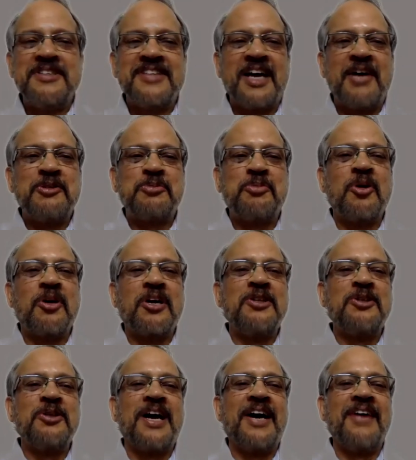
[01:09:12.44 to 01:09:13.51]
I have spoken
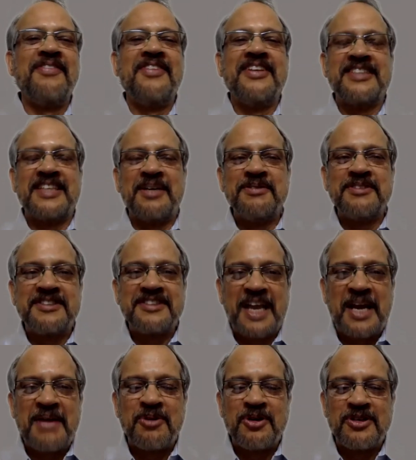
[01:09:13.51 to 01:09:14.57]
to have the
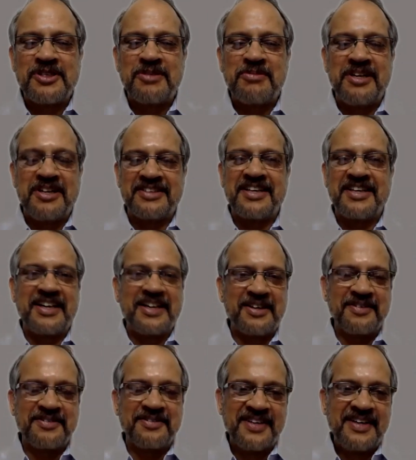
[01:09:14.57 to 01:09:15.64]
same or similar kind
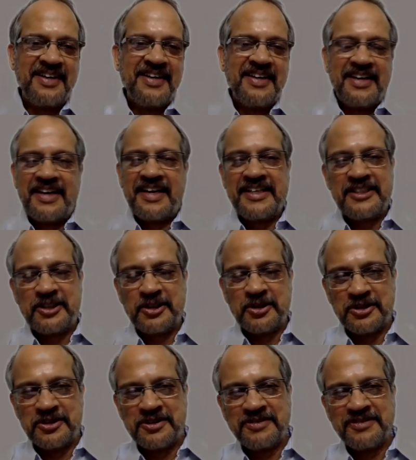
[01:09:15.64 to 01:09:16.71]
of
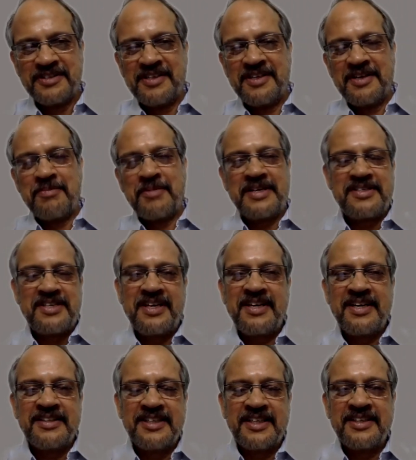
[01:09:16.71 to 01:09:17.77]
issues. My
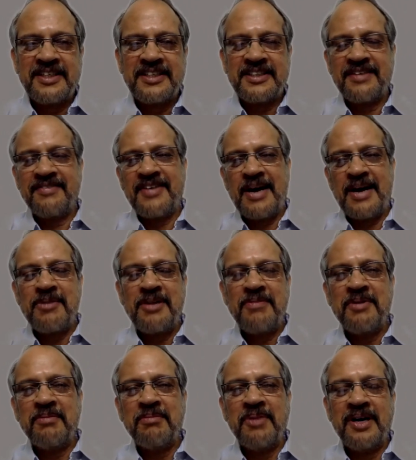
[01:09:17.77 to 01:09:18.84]
senior generation family
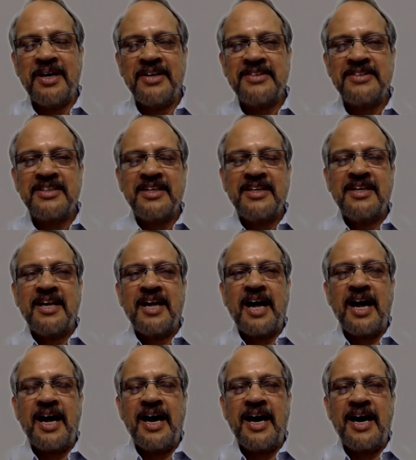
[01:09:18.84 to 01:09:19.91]
members
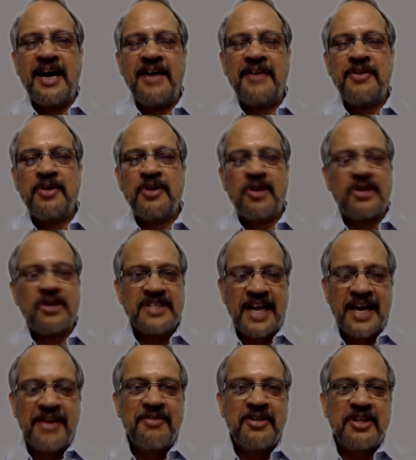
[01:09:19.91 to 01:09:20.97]
do not
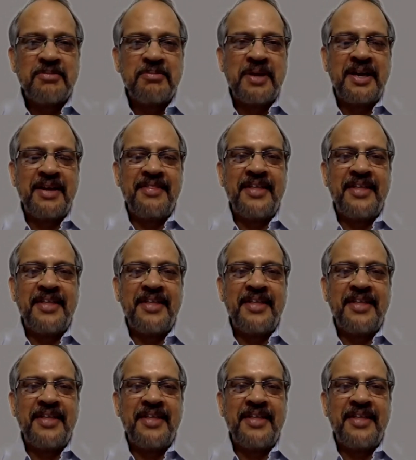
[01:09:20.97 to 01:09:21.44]
side with me.